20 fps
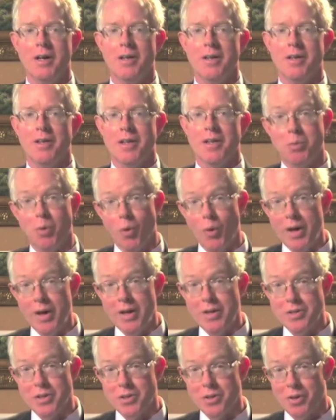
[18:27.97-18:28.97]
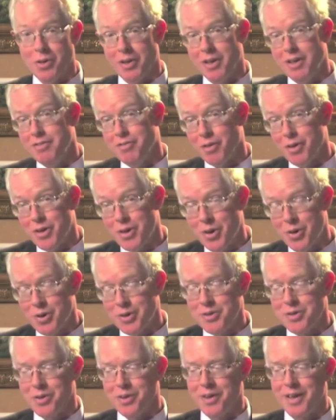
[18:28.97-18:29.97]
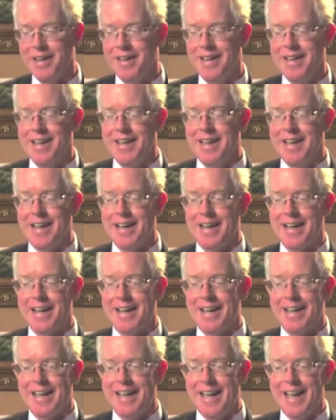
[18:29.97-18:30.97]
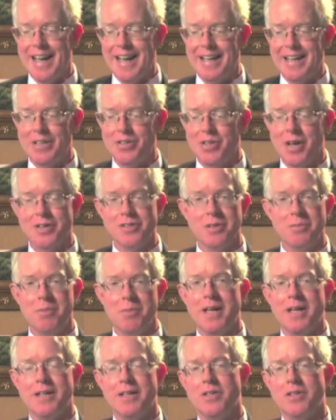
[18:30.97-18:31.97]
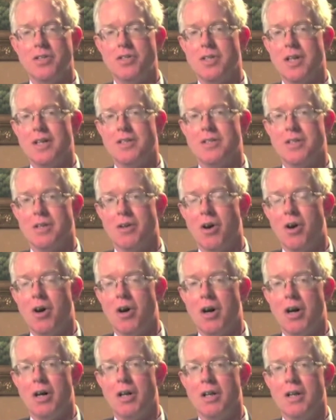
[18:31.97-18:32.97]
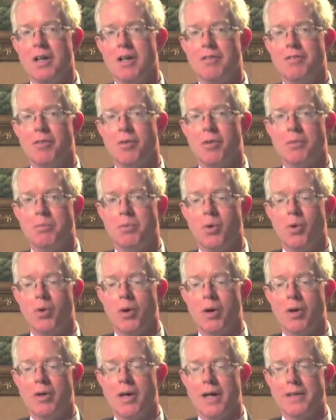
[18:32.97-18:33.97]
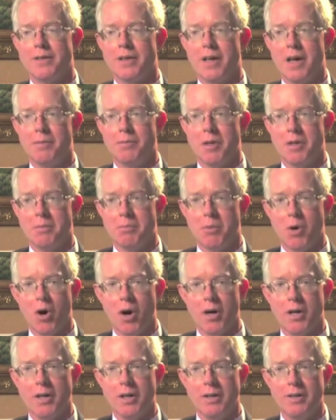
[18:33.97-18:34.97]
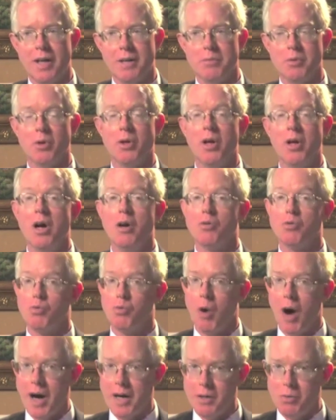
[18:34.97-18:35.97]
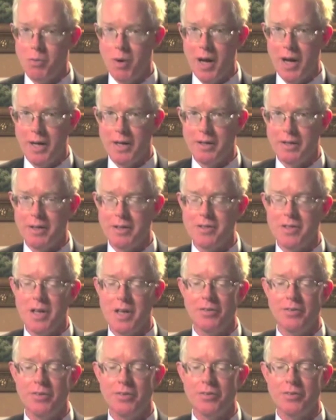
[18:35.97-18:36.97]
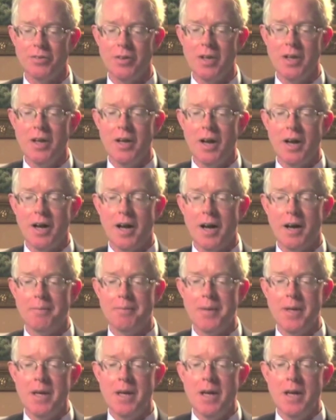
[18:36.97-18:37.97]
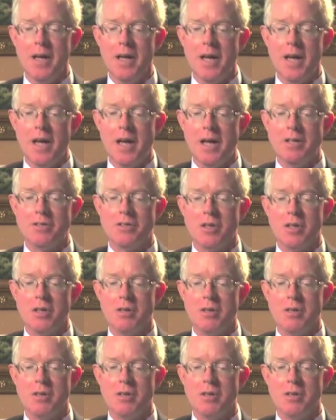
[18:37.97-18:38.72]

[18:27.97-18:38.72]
the employee's attorney, for your attorney, and it doesn't make any sense at all for an employer not to come to the bargaining table right away in these cases. It is